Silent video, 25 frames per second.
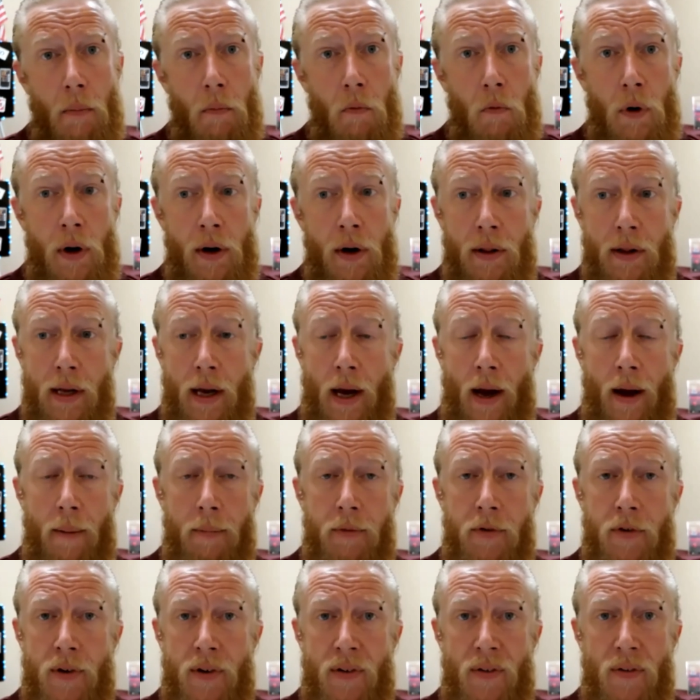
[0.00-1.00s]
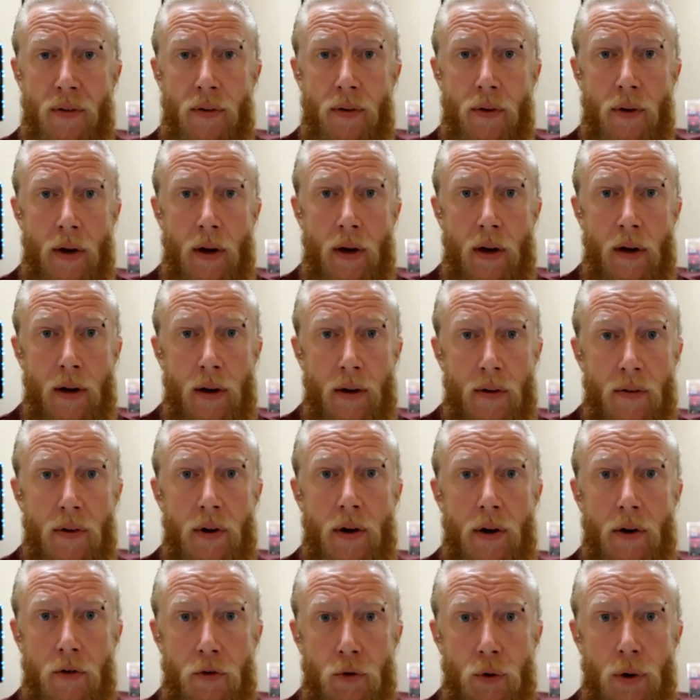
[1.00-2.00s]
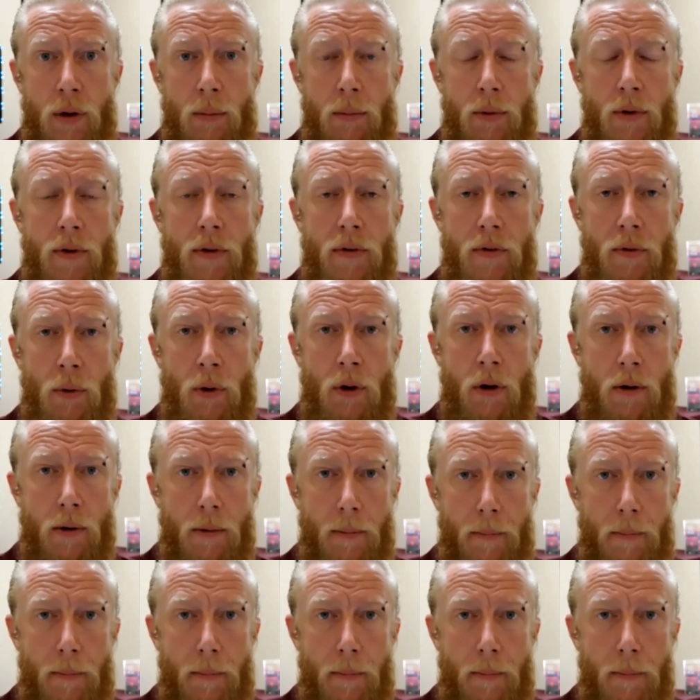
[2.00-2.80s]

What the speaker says: What are the options, and is it a treatable disorder?